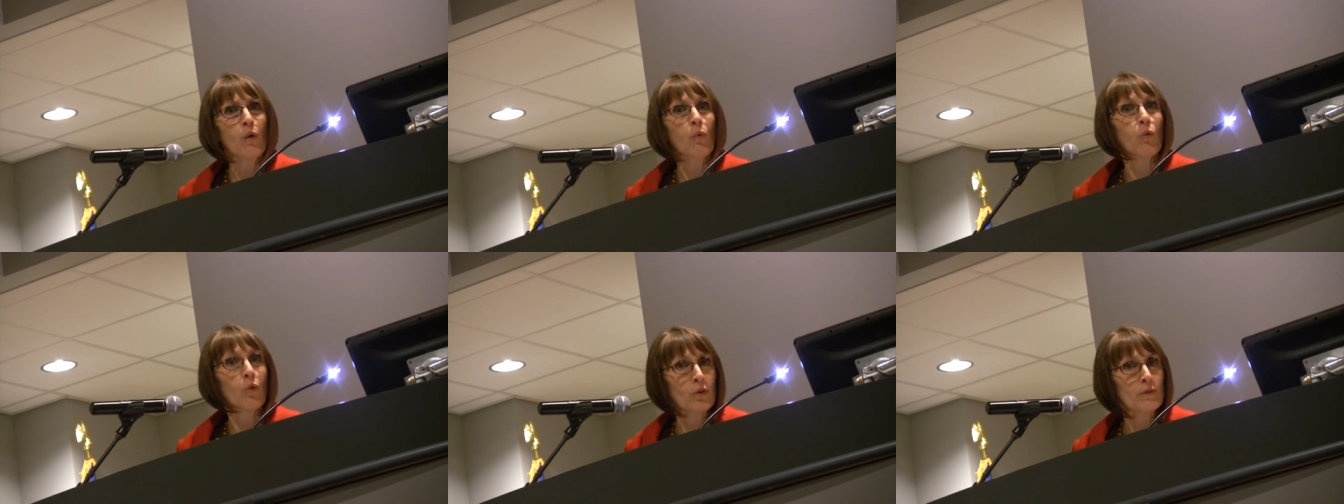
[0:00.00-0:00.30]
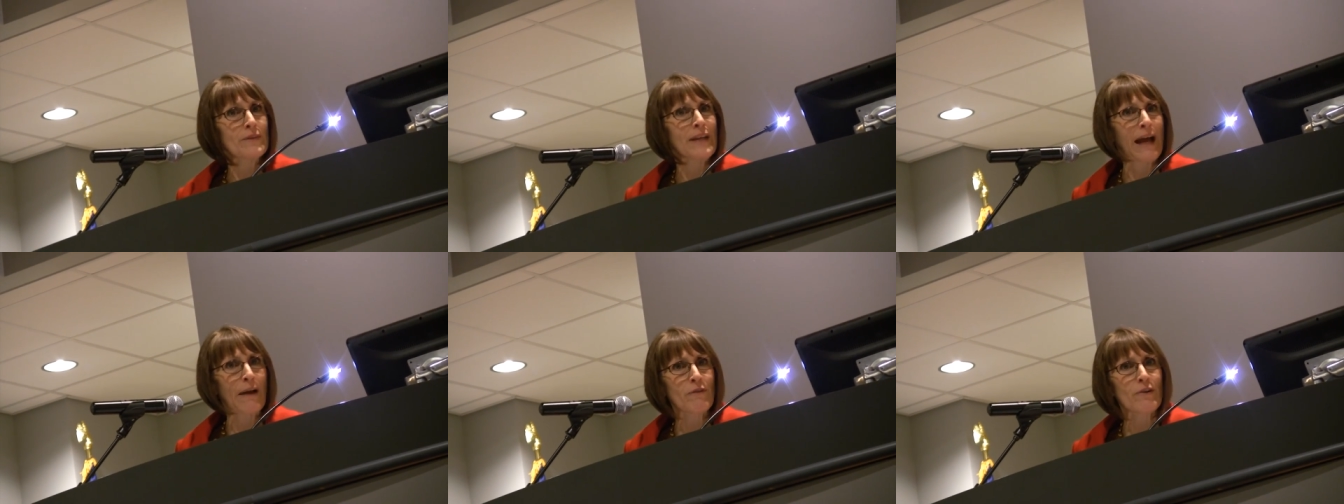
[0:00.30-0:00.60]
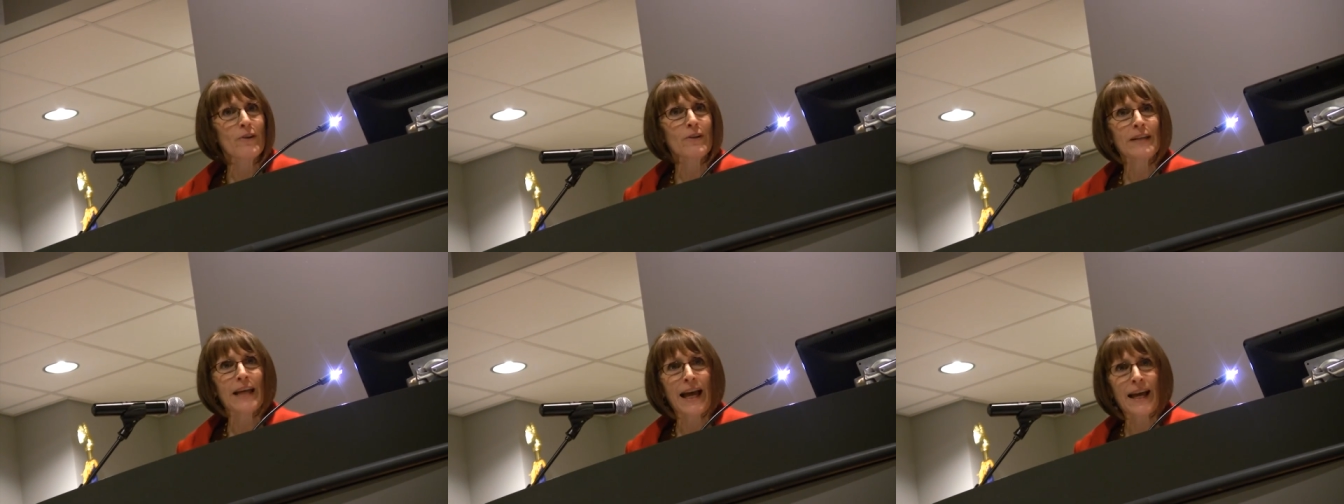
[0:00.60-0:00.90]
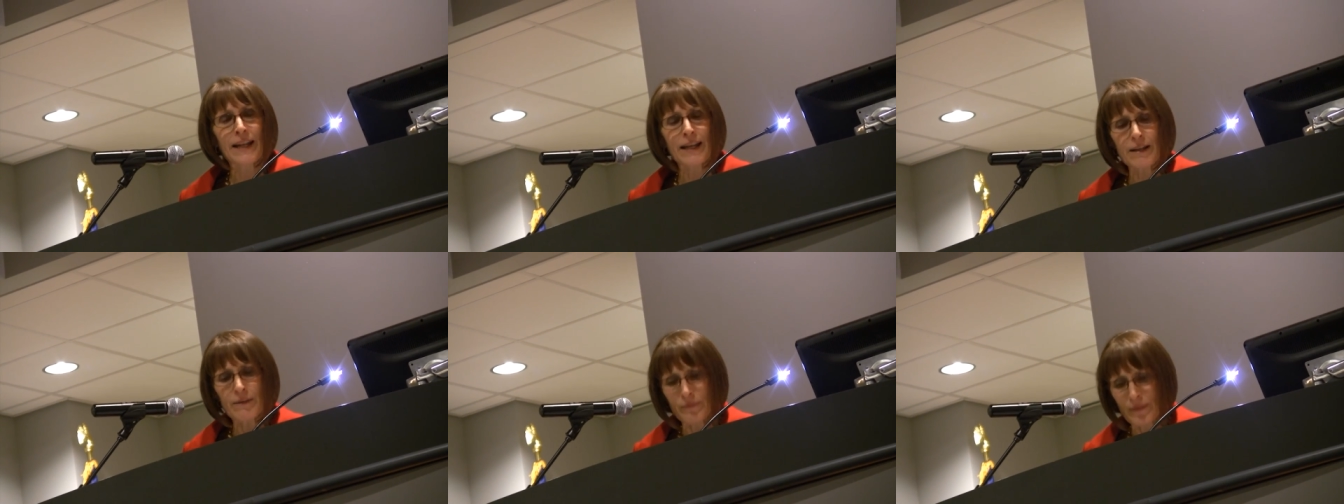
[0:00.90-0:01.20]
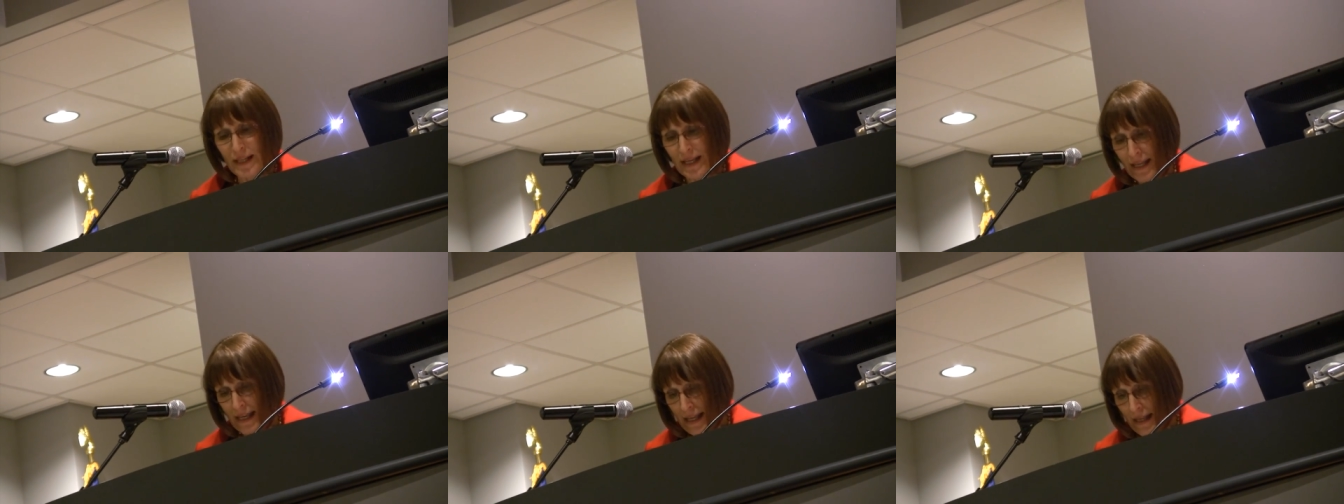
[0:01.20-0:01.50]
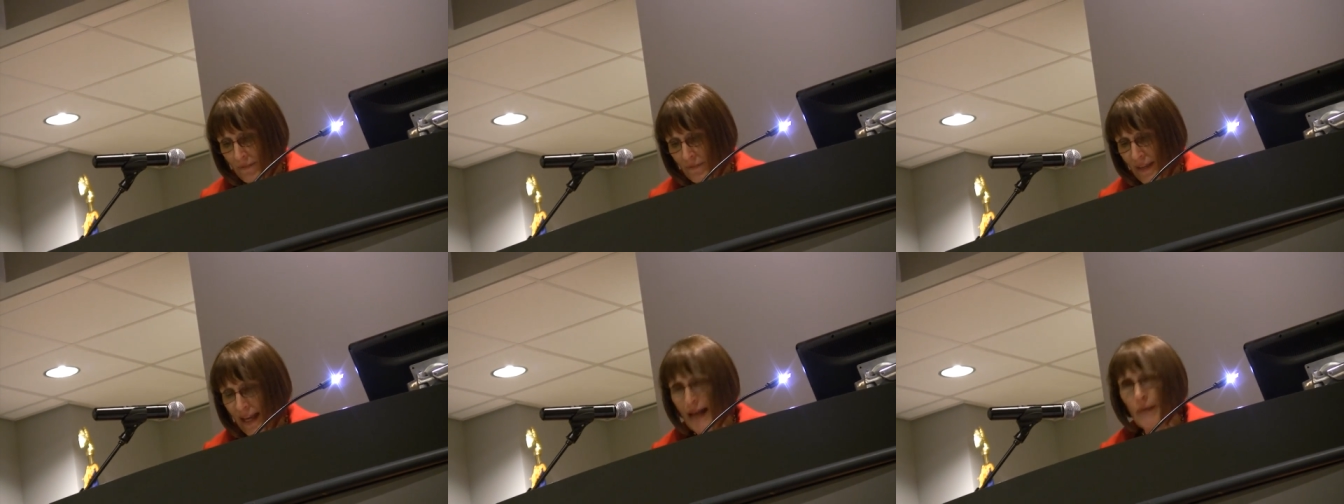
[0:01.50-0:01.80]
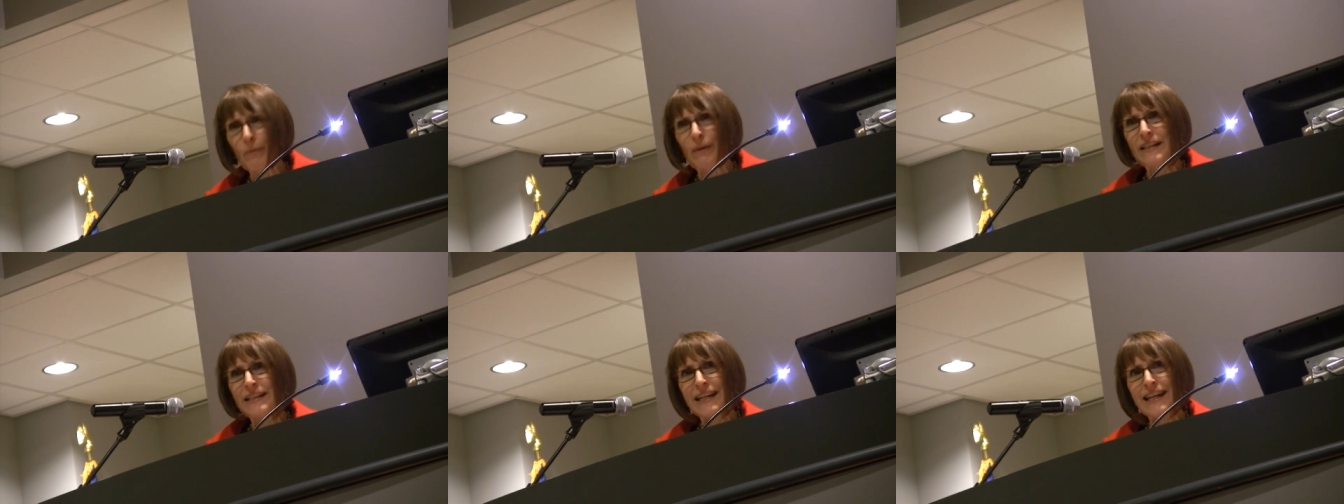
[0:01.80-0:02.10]
we'll never get it.
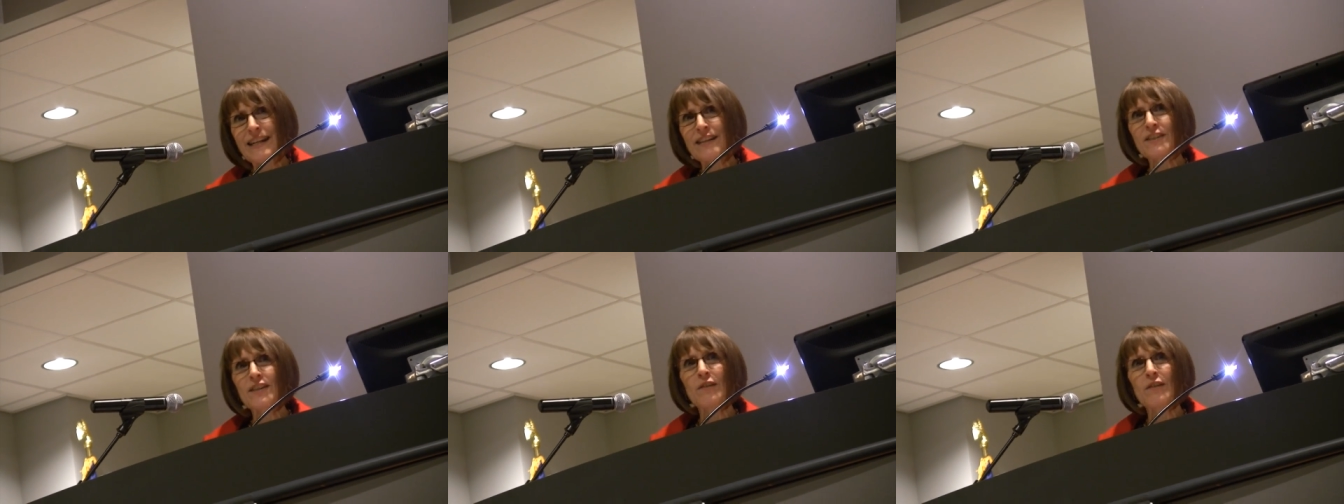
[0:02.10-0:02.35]
And we need